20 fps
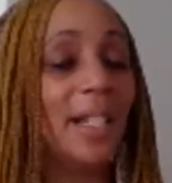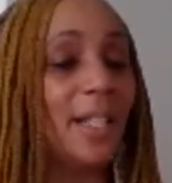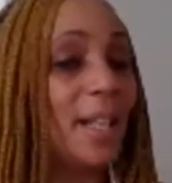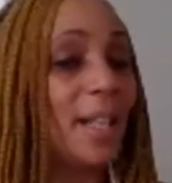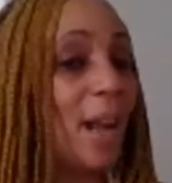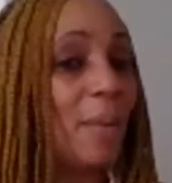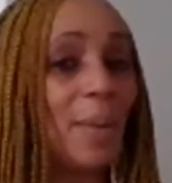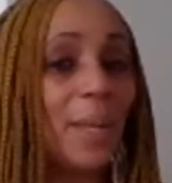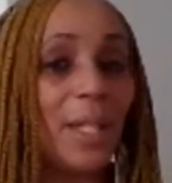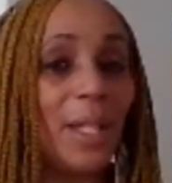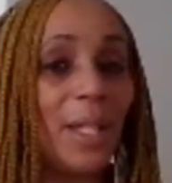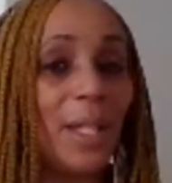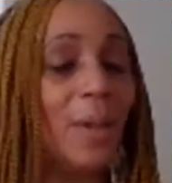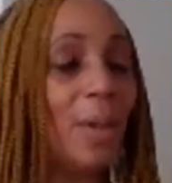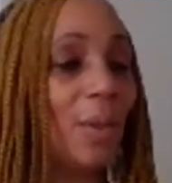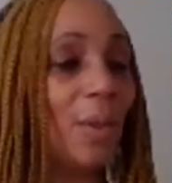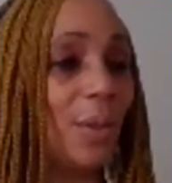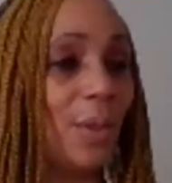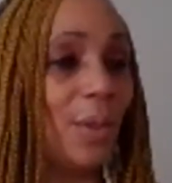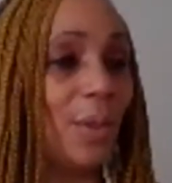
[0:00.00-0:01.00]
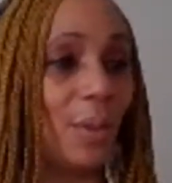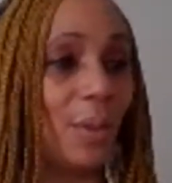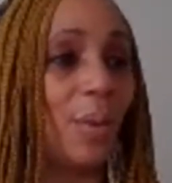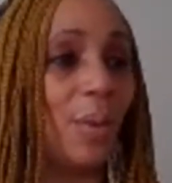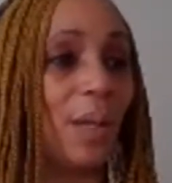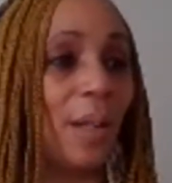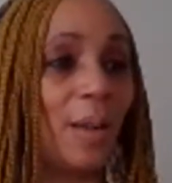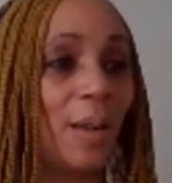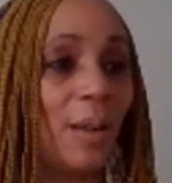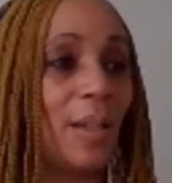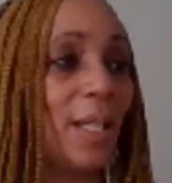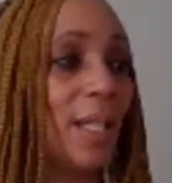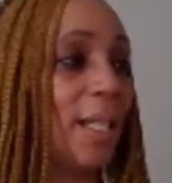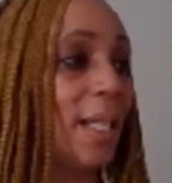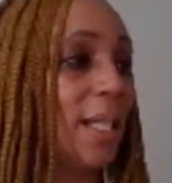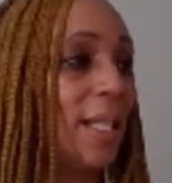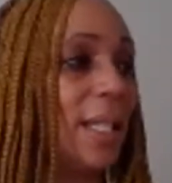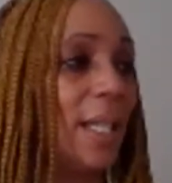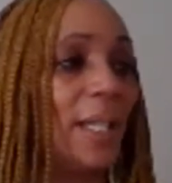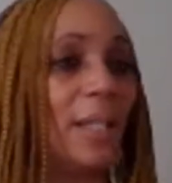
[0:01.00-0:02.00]
It's not when you go to the
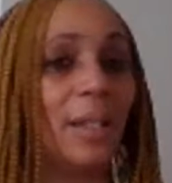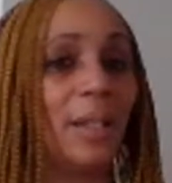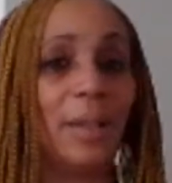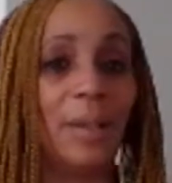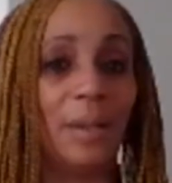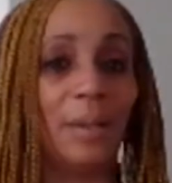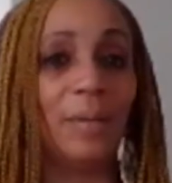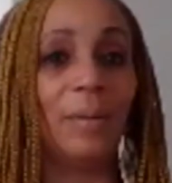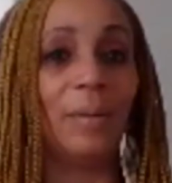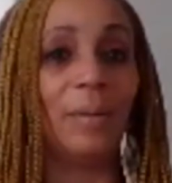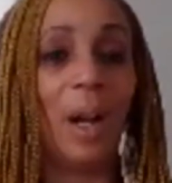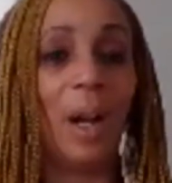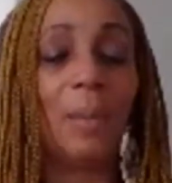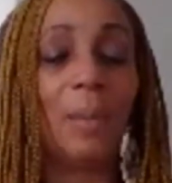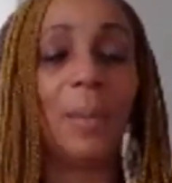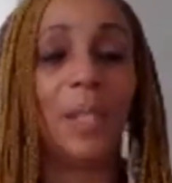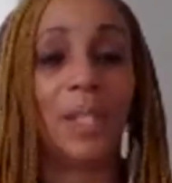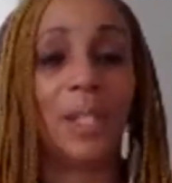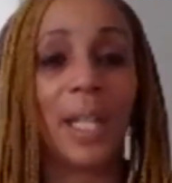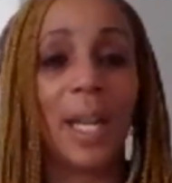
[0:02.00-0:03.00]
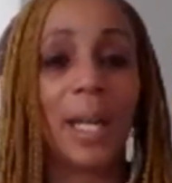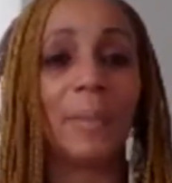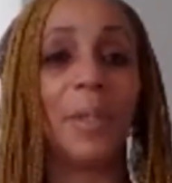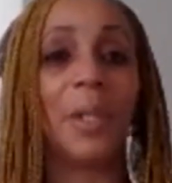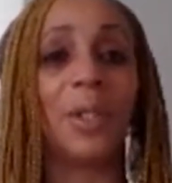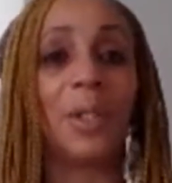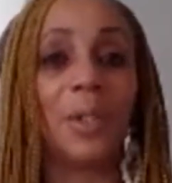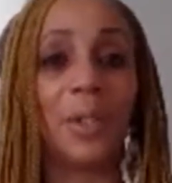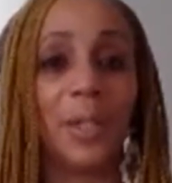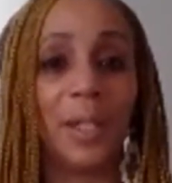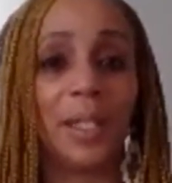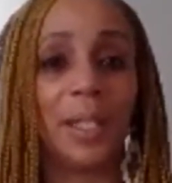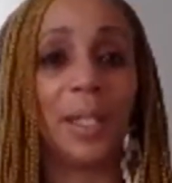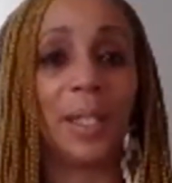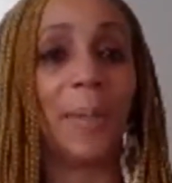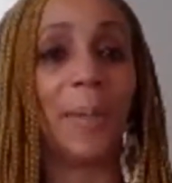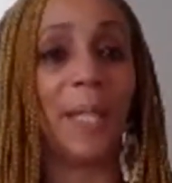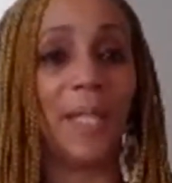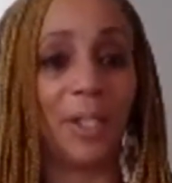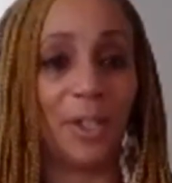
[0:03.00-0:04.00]
courthouse and they tell you how much time you're going
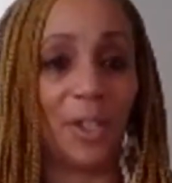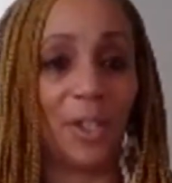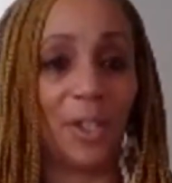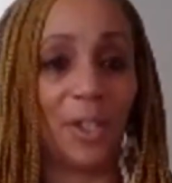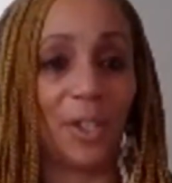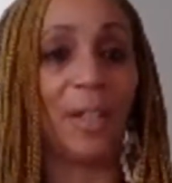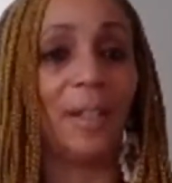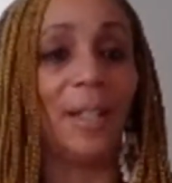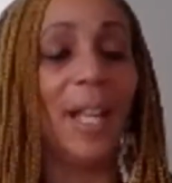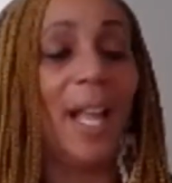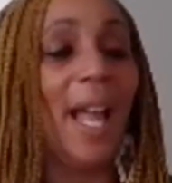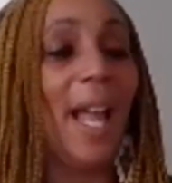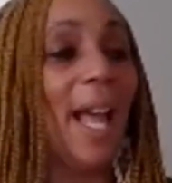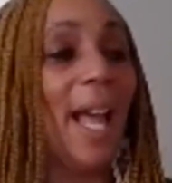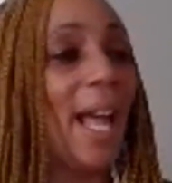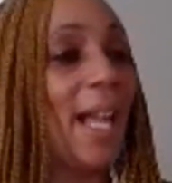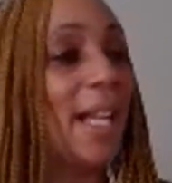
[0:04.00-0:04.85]
to spend in jail.